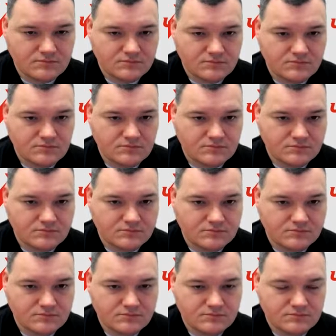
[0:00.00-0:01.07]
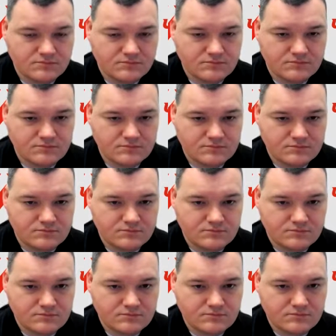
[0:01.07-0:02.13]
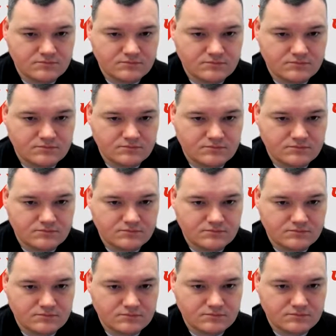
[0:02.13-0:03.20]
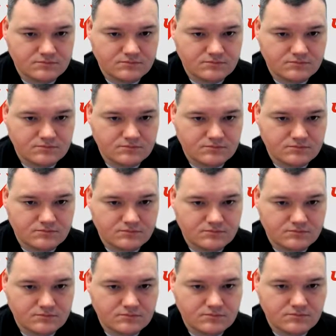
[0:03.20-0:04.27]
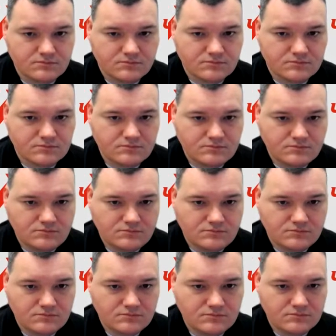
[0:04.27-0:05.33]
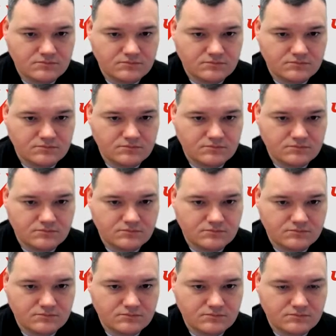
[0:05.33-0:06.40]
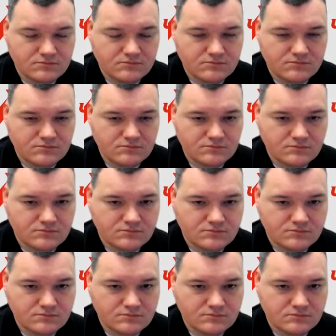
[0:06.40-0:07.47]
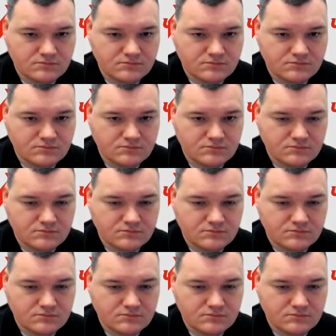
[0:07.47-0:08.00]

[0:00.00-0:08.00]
The person shown says nothing.